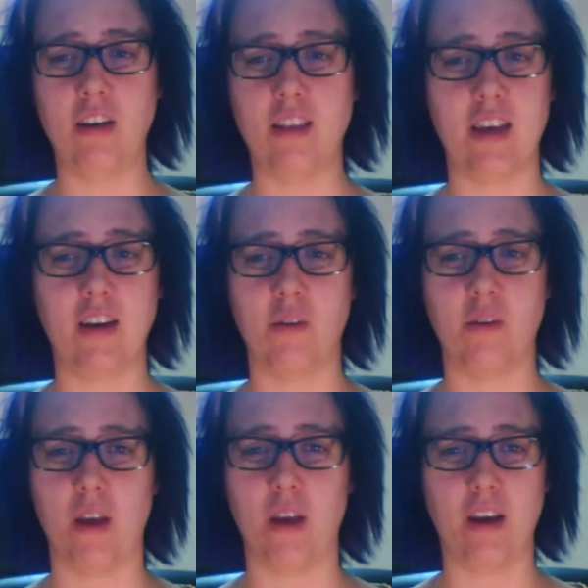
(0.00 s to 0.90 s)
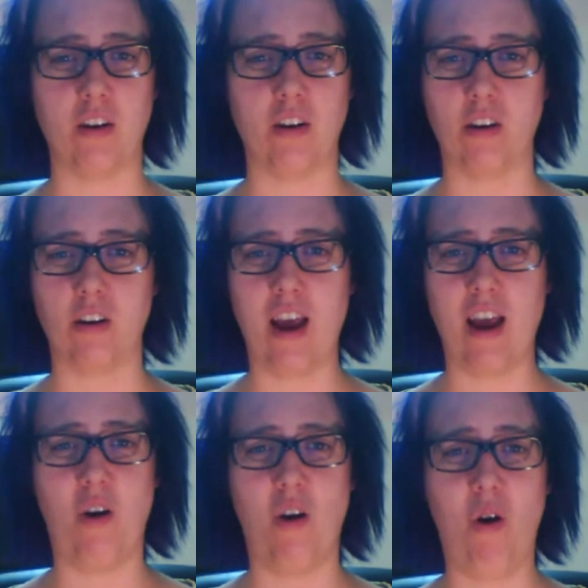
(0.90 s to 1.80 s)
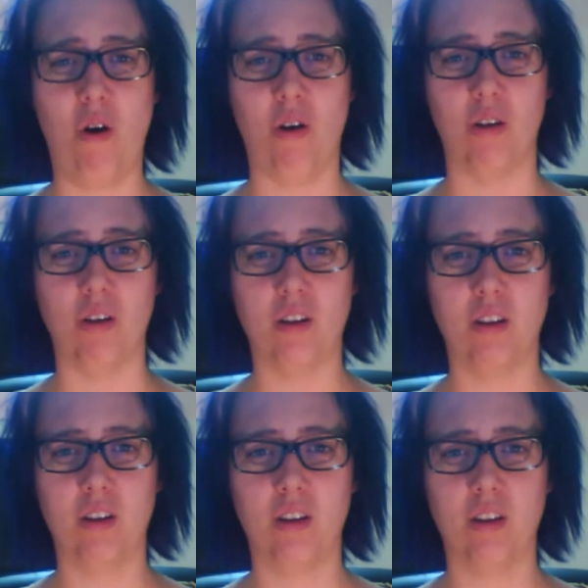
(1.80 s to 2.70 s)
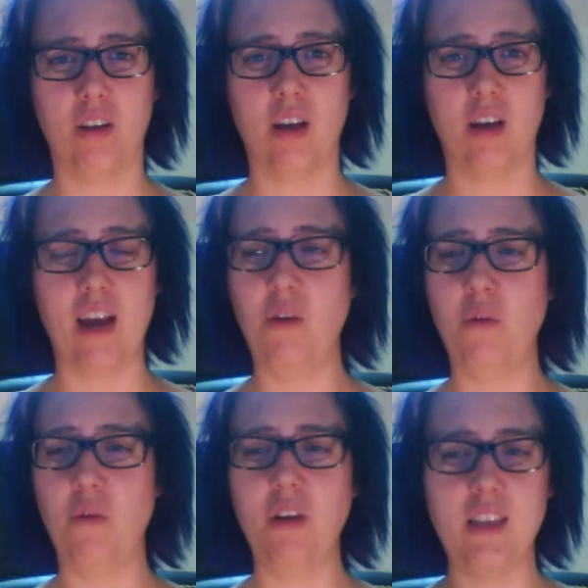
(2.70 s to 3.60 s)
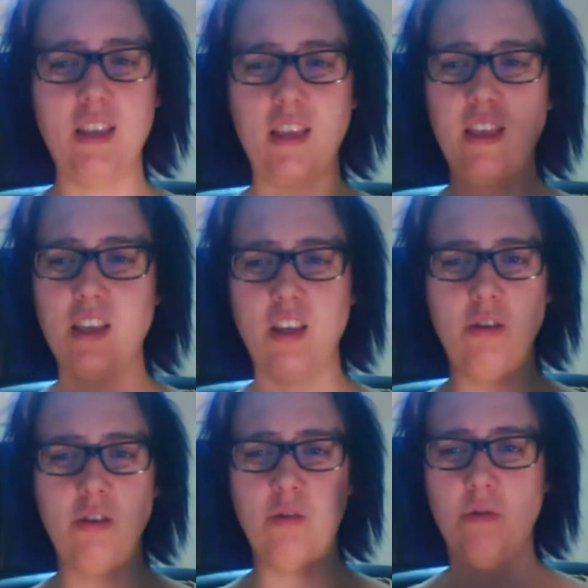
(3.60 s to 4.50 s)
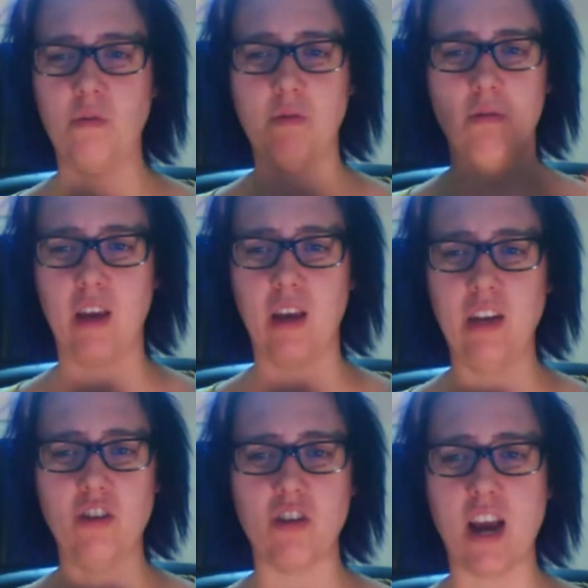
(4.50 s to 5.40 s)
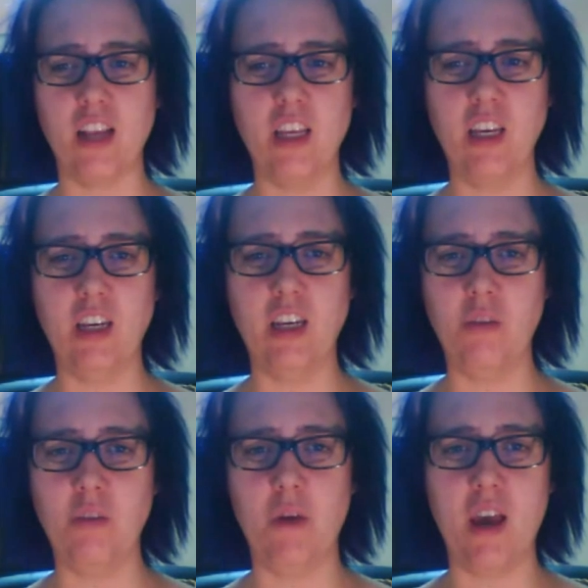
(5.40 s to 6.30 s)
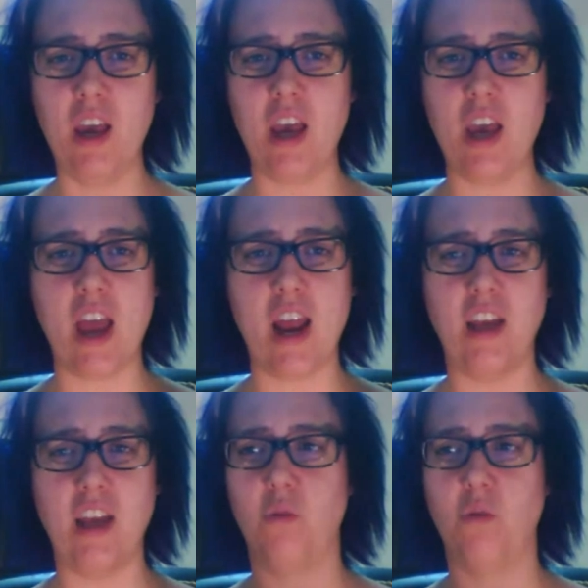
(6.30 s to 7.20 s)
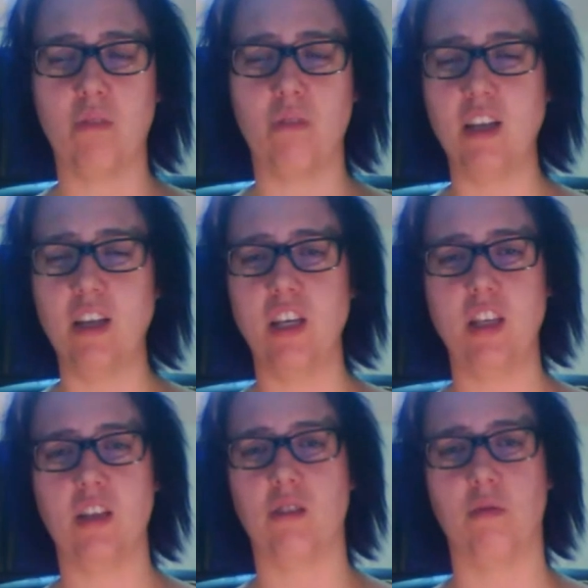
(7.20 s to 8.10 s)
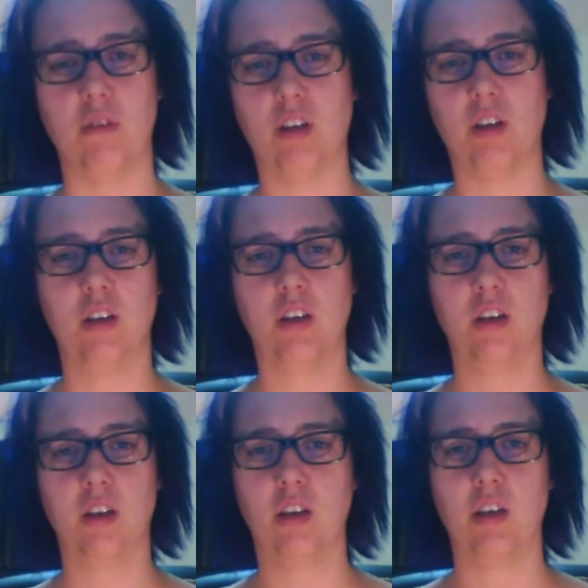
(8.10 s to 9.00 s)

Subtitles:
I don't like her at all. I don't want to see these two interacting in any way, and I just don't. No.